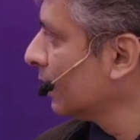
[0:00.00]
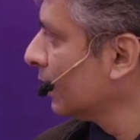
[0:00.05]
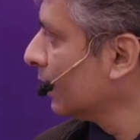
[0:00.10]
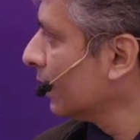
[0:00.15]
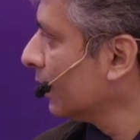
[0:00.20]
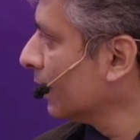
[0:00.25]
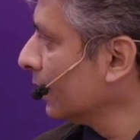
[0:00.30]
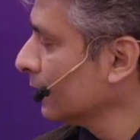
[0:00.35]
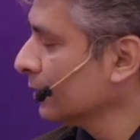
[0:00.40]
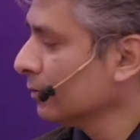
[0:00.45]

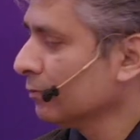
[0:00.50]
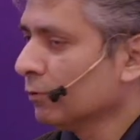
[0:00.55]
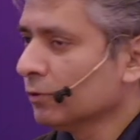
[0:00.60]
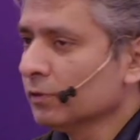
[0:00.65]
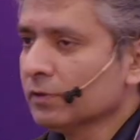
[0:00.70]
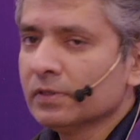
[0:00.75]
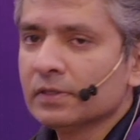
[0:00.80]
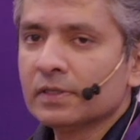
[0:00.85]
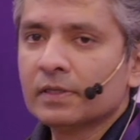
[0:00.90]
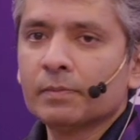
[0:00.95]
And what are
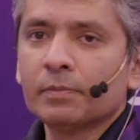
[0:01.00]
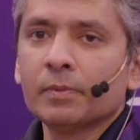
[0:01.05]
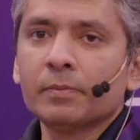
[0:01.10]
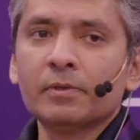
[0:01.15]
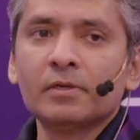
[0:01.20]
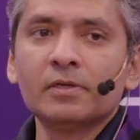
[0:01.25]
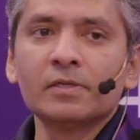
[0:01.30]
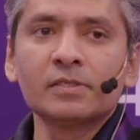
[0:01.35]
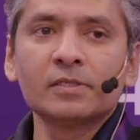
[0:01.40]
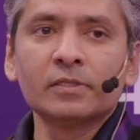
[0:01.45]
the
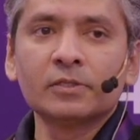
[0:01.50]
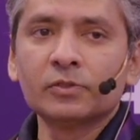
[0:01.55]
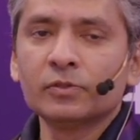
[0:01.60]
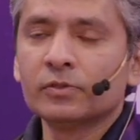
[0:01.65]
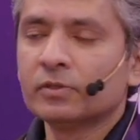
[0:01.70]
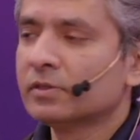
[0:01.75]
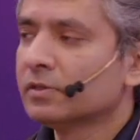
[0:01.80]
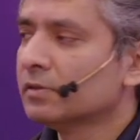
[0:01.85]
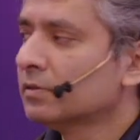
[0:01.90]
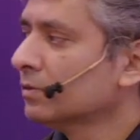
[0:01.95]
capabilities that
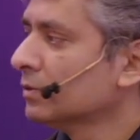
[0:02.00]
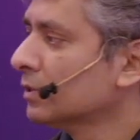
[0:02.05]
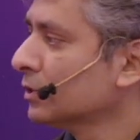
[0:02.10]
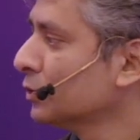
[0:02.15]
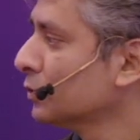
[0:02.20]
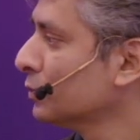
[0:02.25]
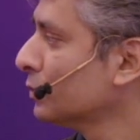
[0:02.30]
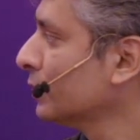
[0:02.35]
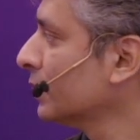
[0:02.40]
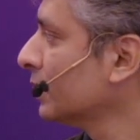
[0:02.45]

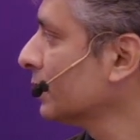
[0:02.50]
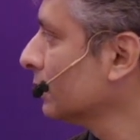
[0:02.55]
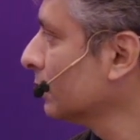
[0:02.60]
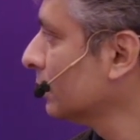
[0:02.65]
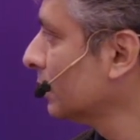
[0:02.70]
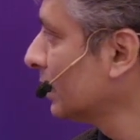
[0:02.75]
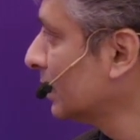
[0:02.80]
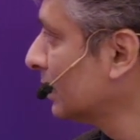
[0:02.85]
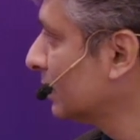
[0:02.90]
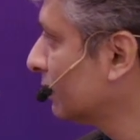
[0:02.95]
you
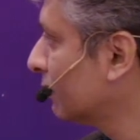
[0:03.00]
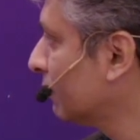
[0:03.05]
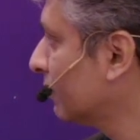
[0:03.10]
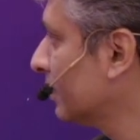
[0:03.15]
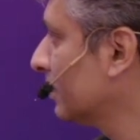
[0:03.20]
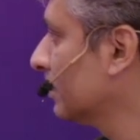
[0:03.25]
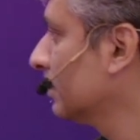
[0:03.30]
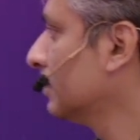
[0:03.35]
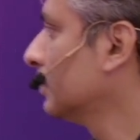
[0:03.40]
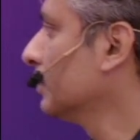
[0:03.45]
need
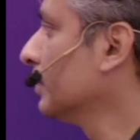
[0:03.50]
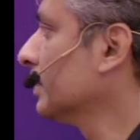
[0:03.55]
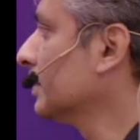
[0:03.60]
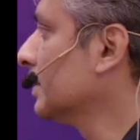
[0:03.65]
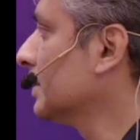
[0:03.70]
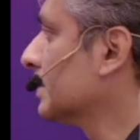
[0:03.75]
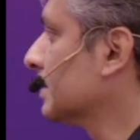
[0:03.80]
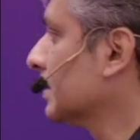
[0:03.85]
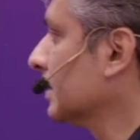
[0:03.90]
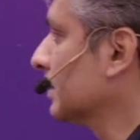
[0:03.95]
for doing
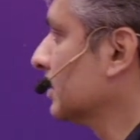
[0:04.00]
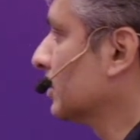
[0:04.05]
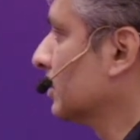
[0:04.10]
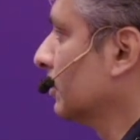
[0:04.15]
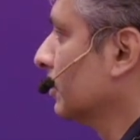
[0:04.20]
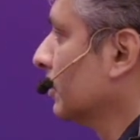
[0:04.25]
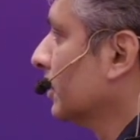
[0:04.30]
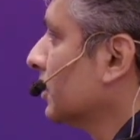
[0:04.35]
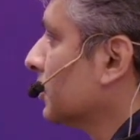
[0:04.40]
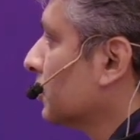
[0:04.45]
these things? You
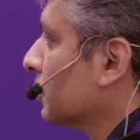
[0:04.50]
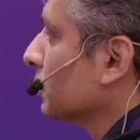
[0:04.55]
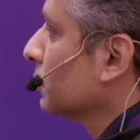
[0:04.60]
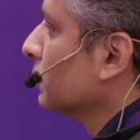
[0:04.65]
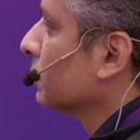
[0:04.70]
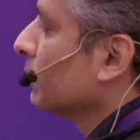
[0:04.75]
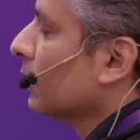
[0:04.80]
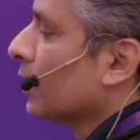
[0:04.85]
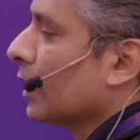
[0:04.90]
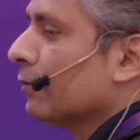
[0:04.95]
need
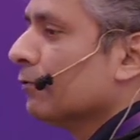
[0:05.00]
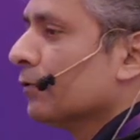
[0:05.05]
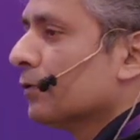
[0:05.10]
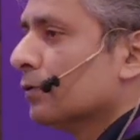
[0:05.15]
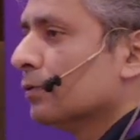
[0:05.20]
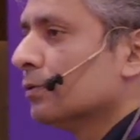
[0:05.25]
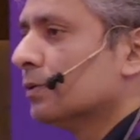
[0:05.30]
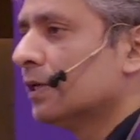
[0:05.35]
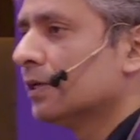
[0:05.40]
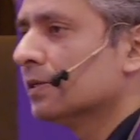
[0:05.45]
to have your
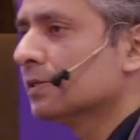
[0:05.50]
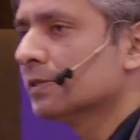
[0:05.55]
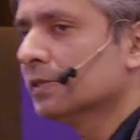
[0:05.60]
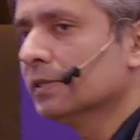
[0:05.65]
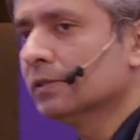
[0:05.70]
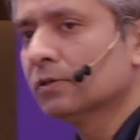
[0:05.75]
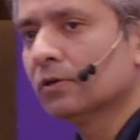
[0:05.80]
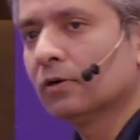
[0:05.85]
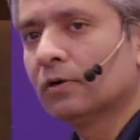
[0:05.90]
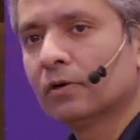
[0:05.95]
own data
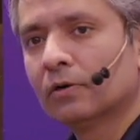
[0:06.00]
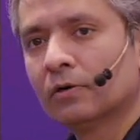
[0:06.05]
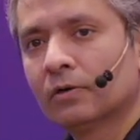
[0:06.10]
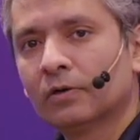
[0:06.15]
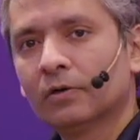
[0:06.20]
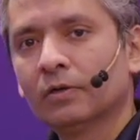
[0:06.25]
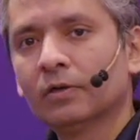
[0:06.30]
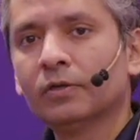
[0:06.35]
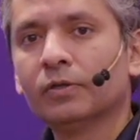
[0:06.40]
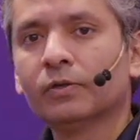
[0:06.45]
set, or
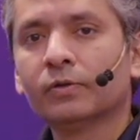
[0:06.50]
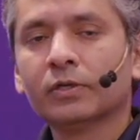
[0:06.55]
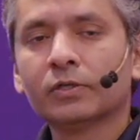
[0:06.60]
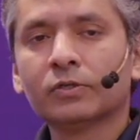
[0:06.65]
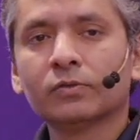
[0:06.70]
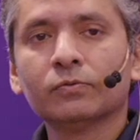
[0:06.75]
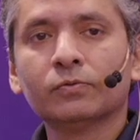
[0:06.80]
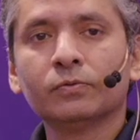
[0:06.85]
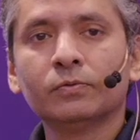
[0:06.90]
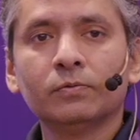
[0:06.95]
you need
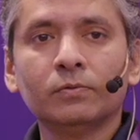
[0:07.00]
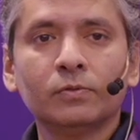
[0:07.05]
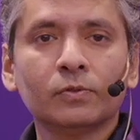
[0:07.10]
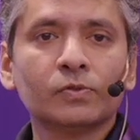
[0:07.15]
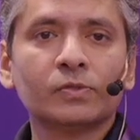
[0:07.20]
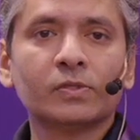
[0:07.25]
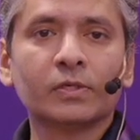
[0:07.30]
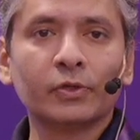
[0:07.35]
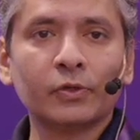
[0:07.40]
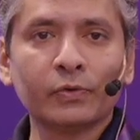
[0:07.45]
to
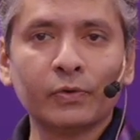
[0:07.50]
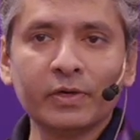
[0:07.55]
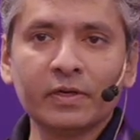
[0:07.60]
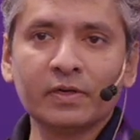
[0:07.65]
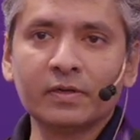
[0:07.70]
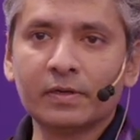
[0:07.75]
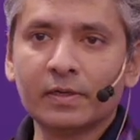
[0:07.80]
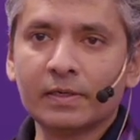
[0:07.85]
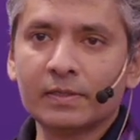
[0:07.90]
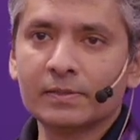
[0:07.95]
use the
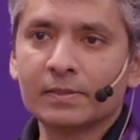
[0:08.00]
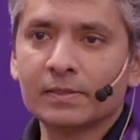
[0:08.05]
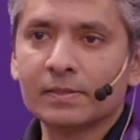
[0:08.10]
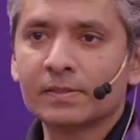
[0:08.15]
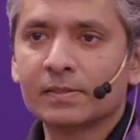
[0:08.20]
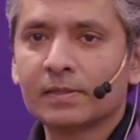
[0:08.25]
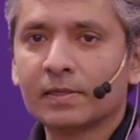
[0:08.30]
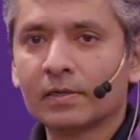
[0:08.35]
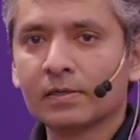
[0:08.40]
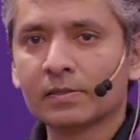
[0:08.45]
curated data sets.
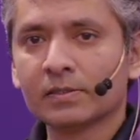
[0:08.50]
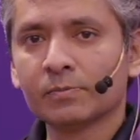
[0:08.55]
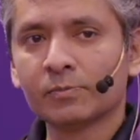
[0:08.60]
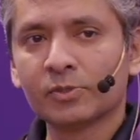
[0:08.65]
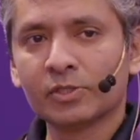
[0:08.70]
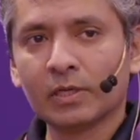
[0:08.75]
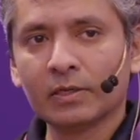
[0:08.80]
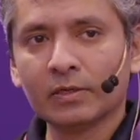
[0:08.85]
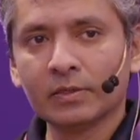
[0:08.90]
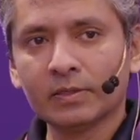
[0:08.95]
There are some
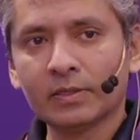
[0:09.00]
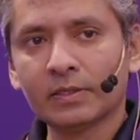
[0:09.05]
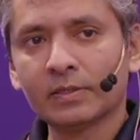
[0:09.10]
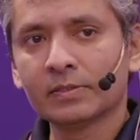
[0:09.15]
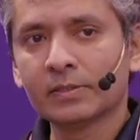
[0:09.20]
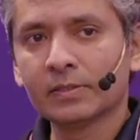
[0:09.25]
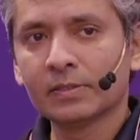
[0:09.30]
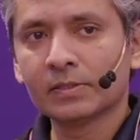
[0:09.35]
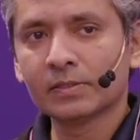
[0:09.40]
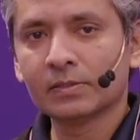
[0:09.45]
standard data
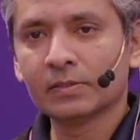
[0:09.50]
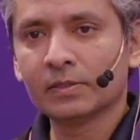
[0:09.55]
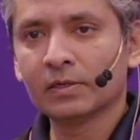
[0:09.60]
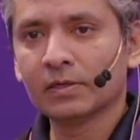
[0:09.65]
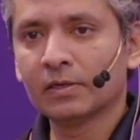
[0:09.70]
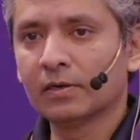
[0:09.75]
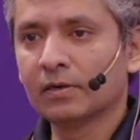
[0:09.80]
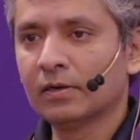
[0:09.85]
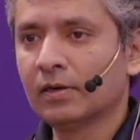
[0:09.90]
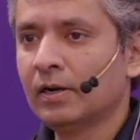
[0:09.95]
sets that
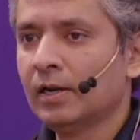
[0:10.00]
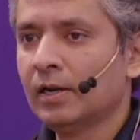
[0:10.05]
are